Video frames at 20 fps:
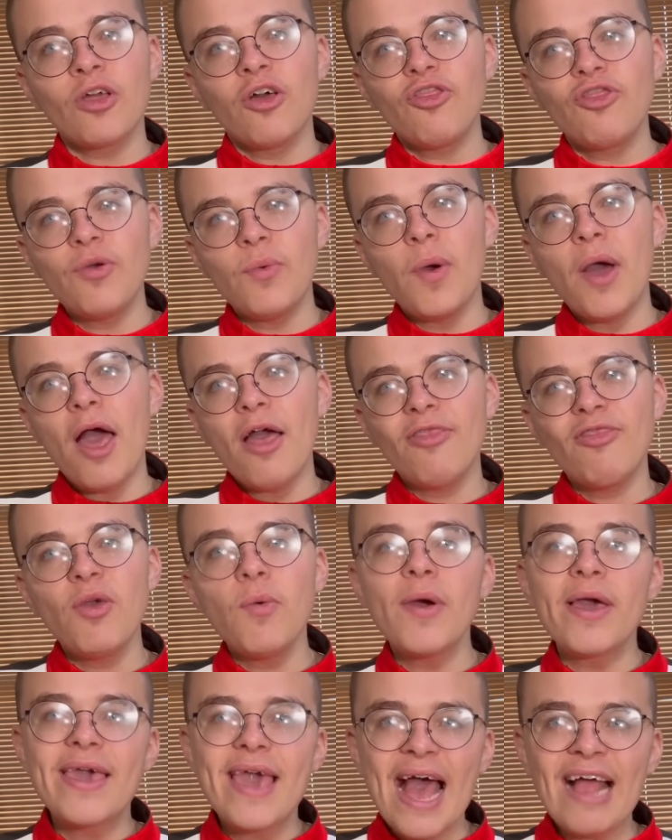They were, they
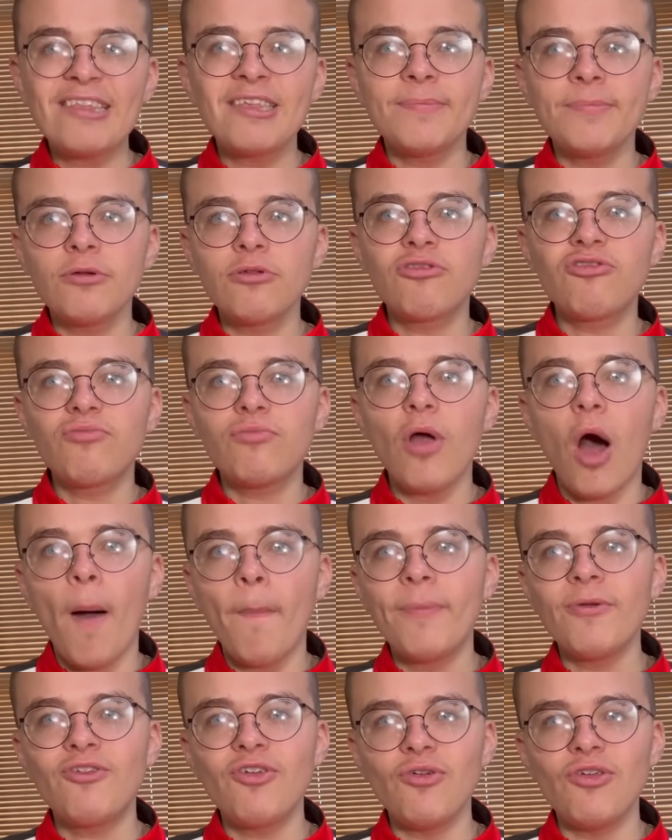were gettable
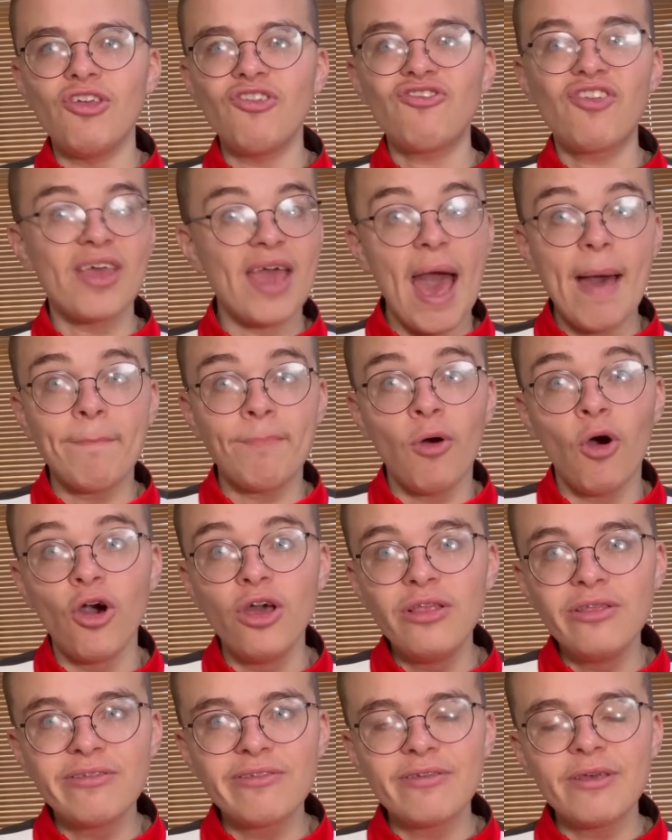opportunities to get
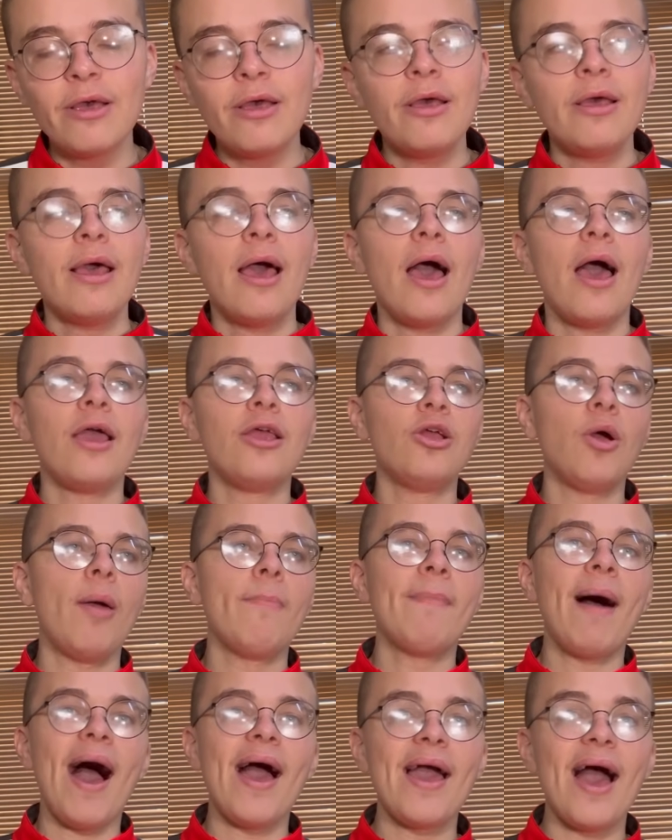points. And, you know, in
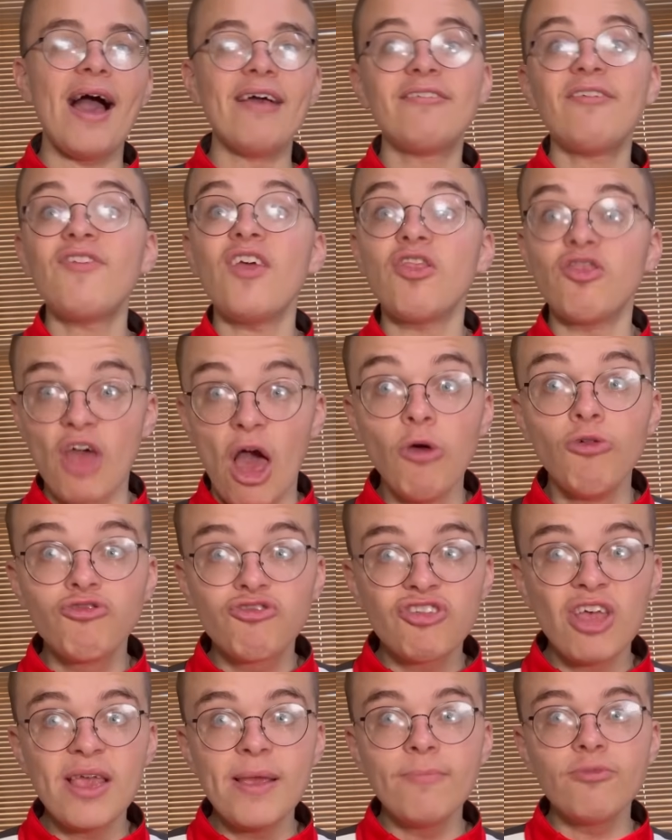my eyes, I think those
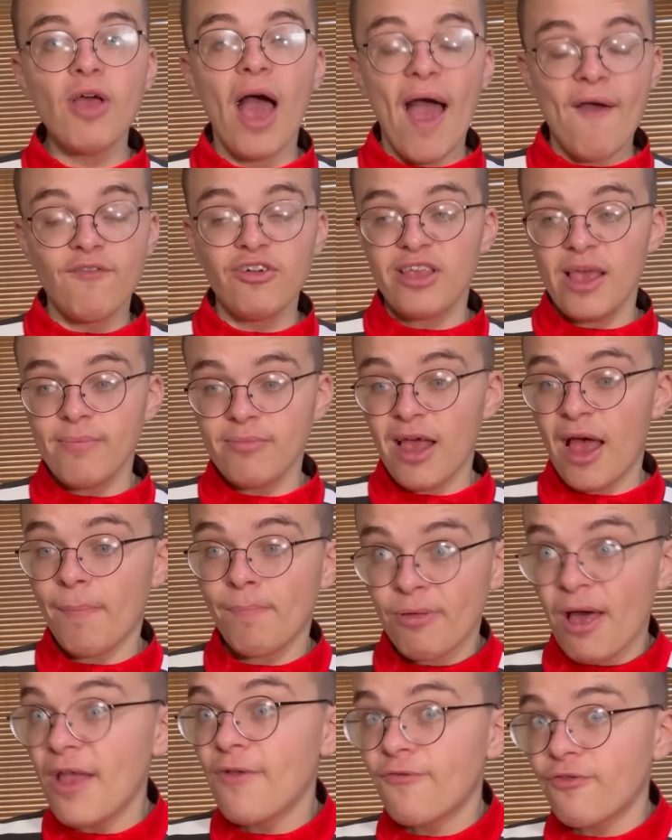teams, every team that have
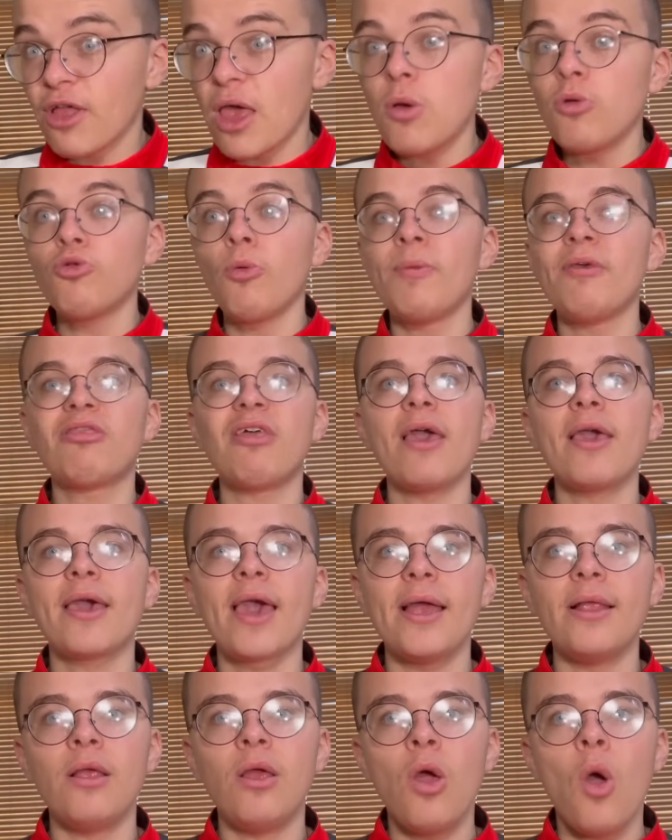played Fleetwood will be
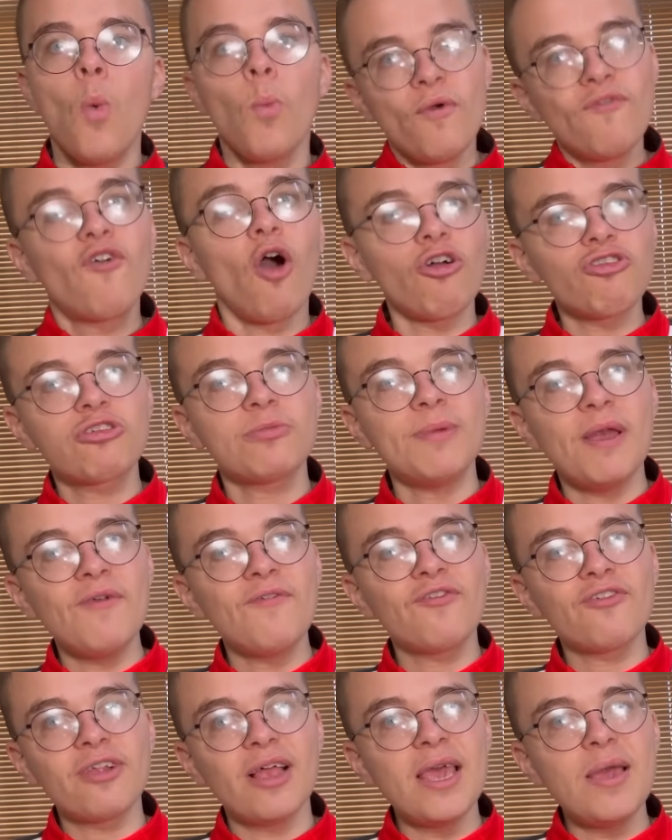thinking, we've got to beat
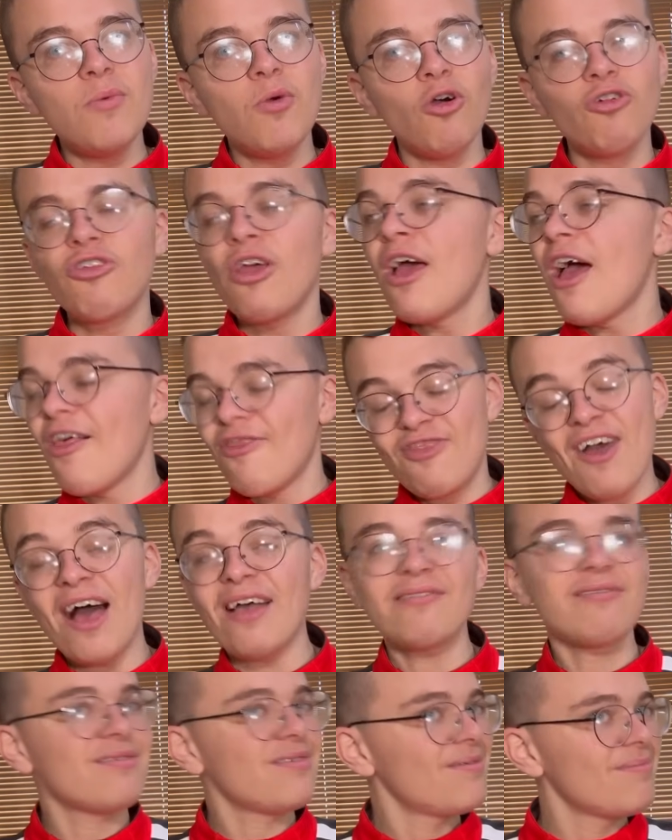Fleetwood.
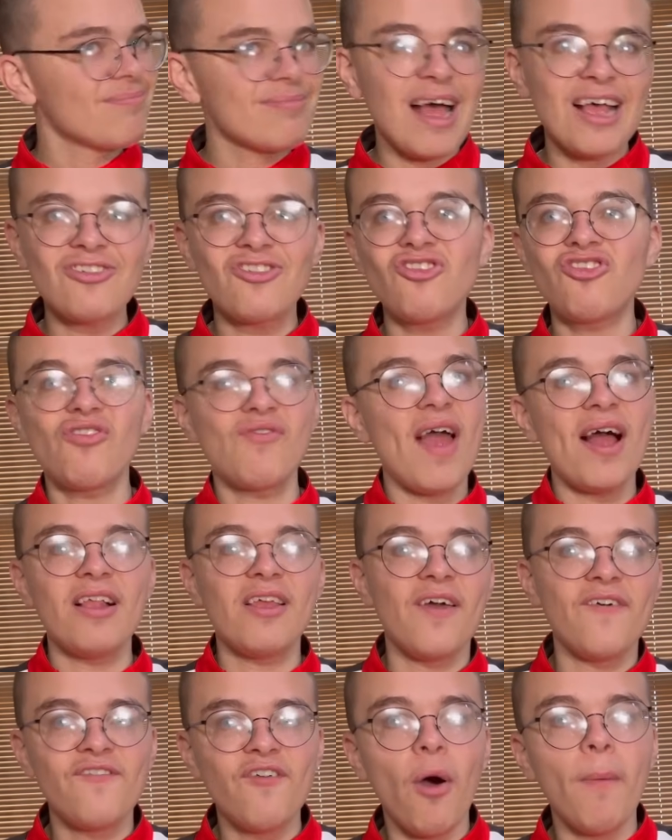That's that's just the reality
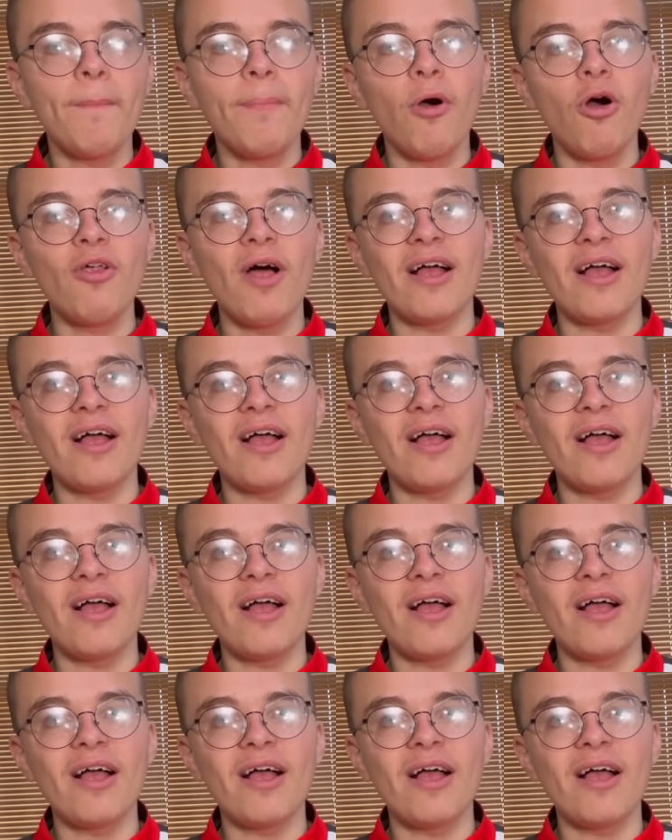of football.